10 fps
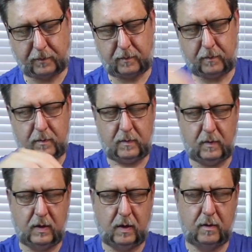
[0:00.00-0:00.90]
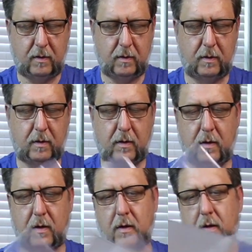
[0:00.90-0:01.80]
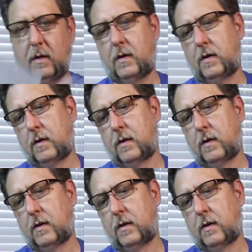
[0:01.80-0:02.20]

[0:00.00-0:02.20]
No one is speaking in this clip.